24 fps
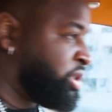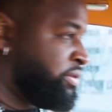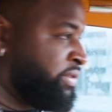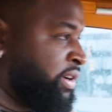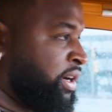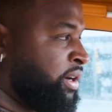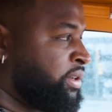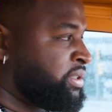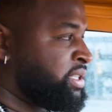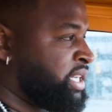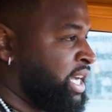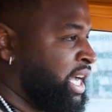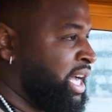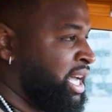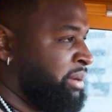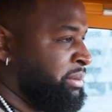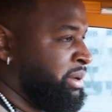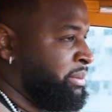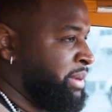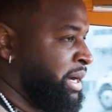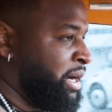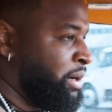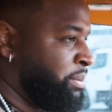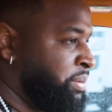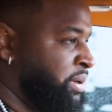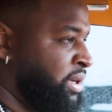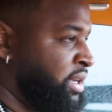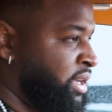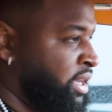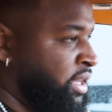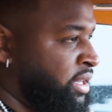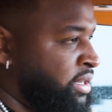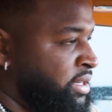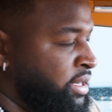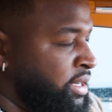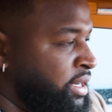of all time, in my
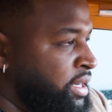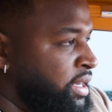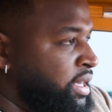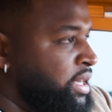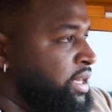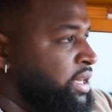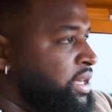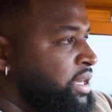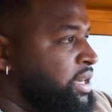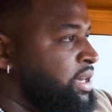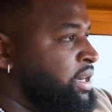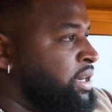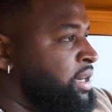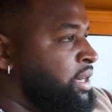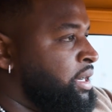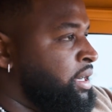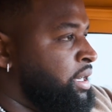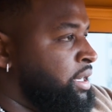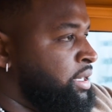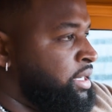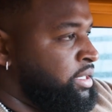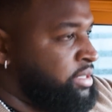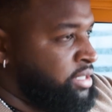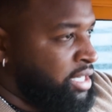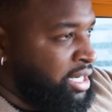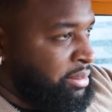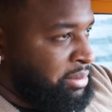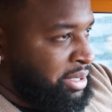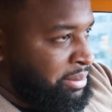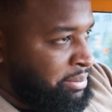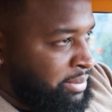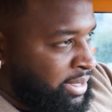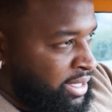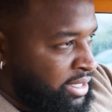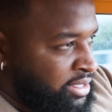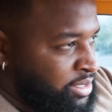opinion. He's going to be
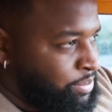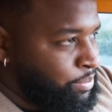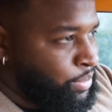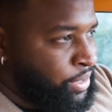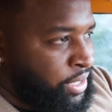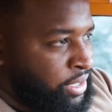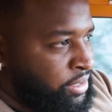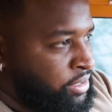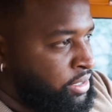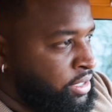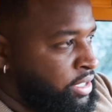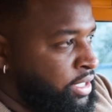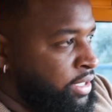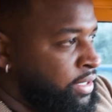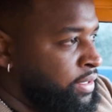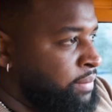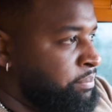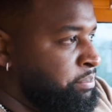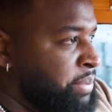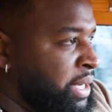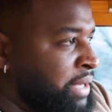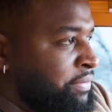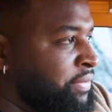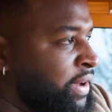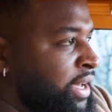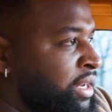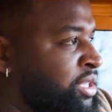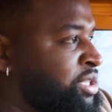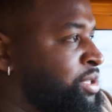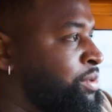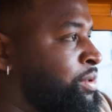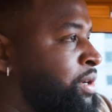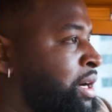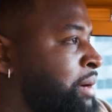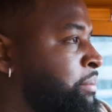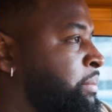missed, but, big fan of
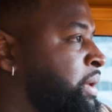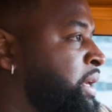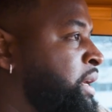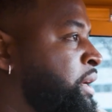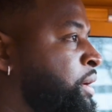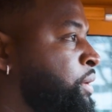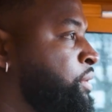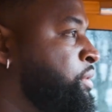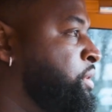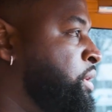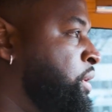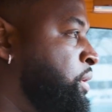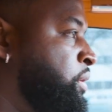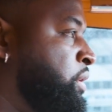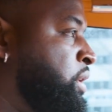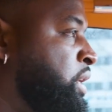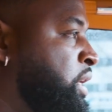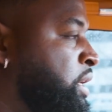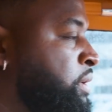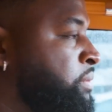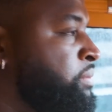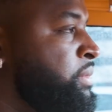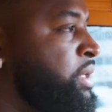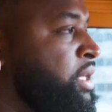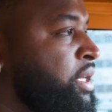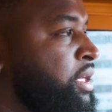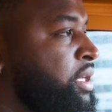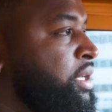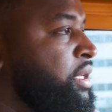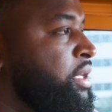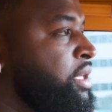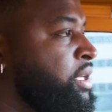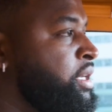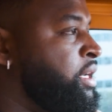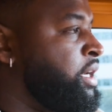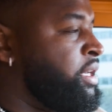Gerard Mayo, so,
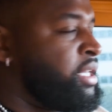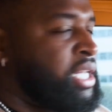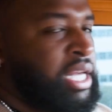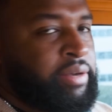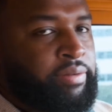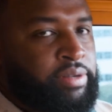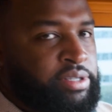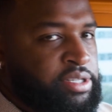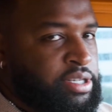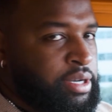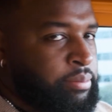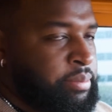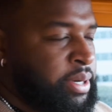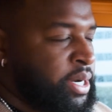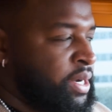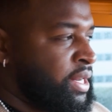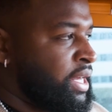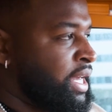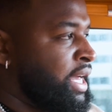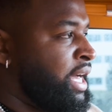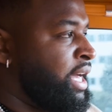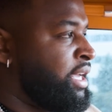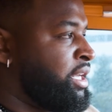couldn't give it to a better guy.